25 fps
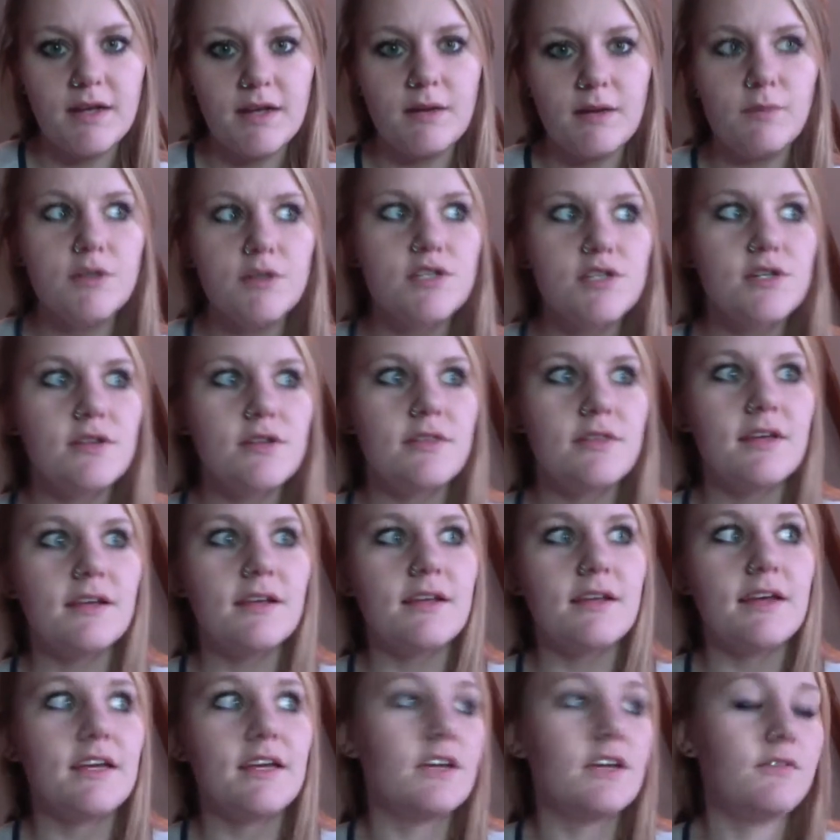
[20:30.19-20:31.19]
I want you to think
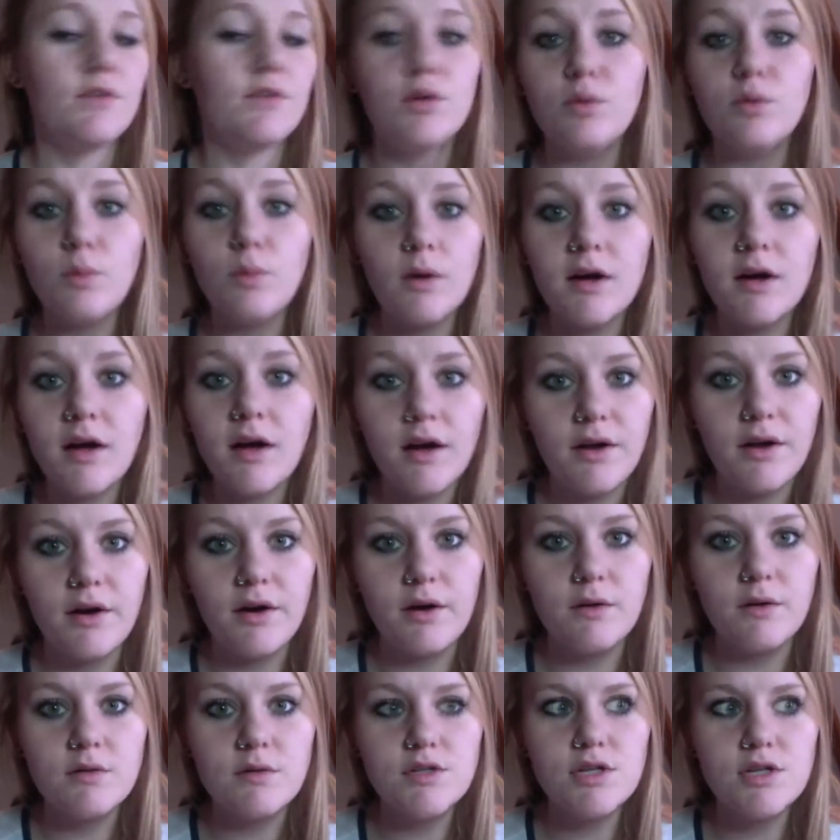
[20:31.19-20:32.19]
like, if you weren't a
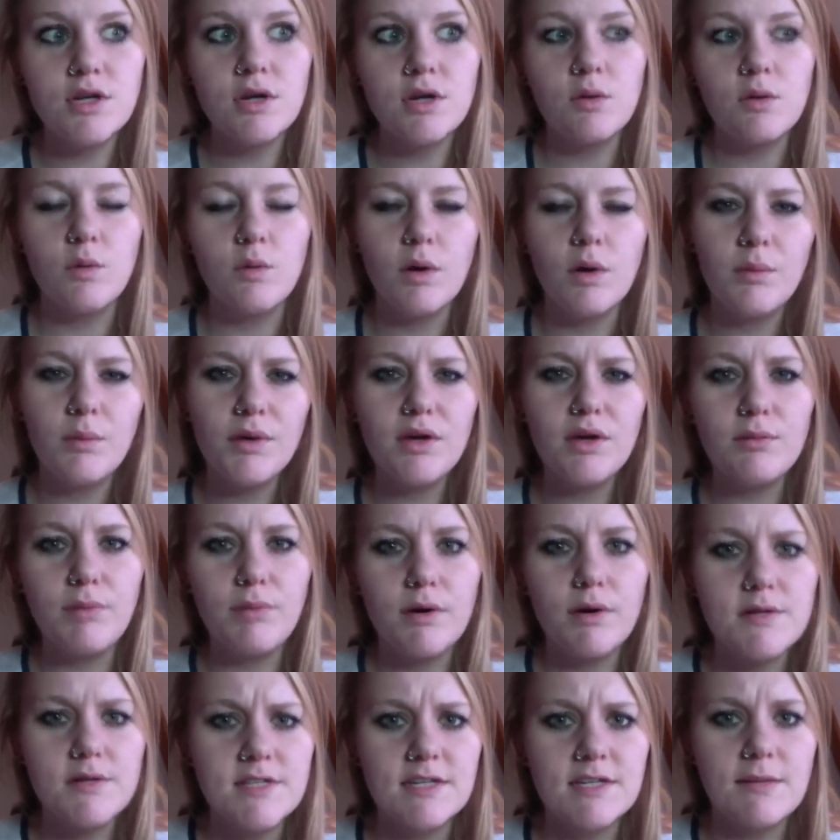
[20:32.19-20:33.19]
coach, what were you
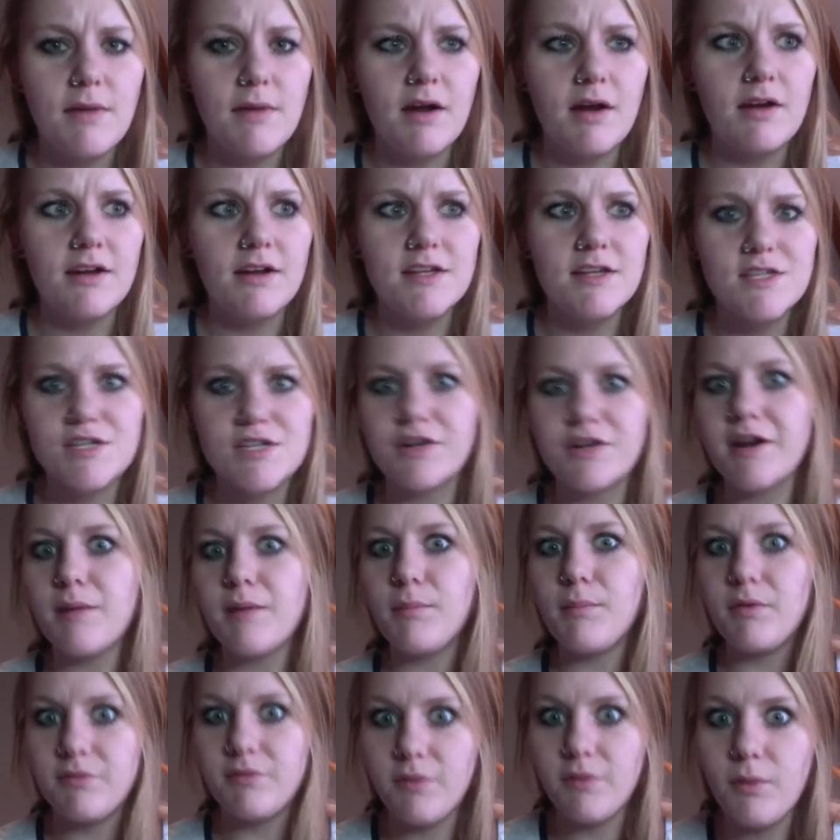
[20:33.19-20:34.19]
posting about on
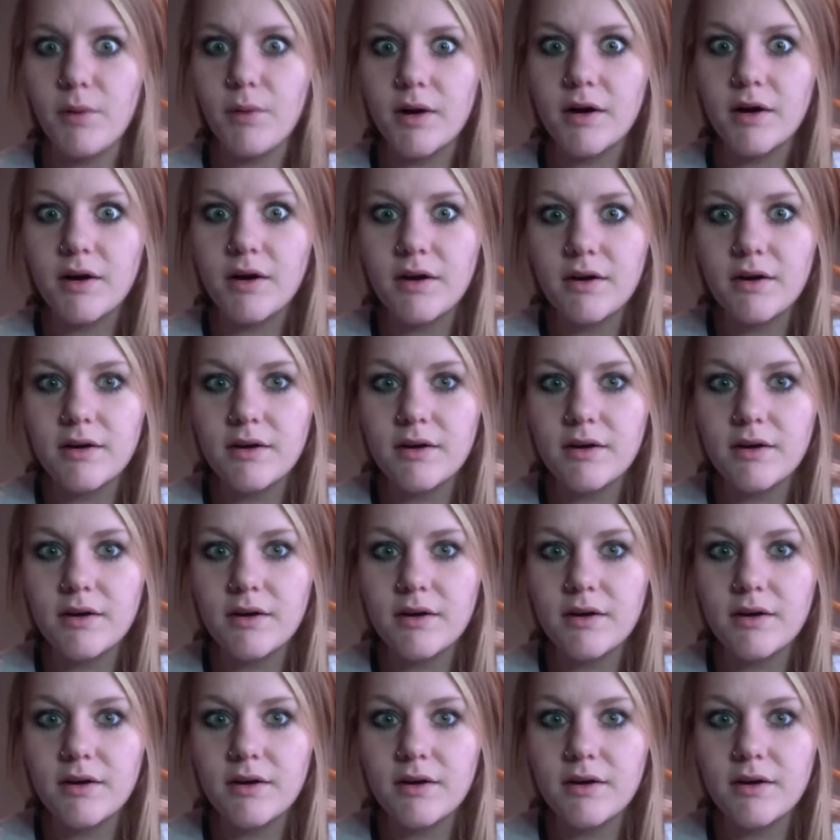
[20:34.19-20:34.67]
Instagram before?